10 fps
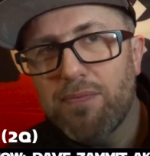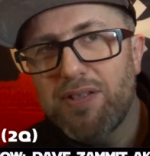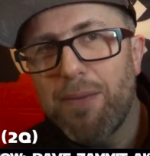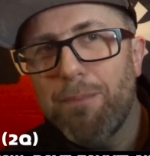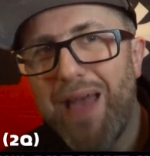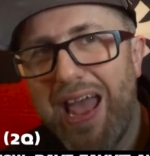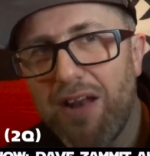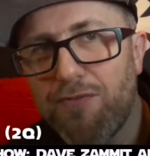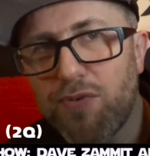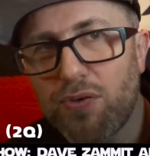
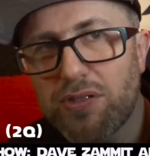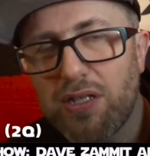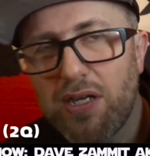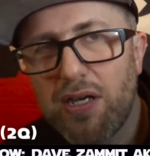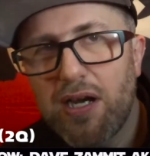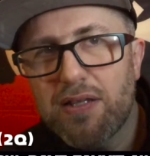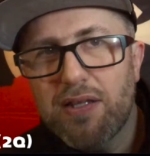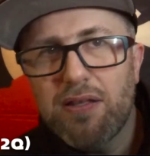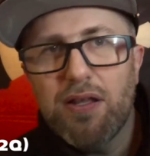demand for it. I think,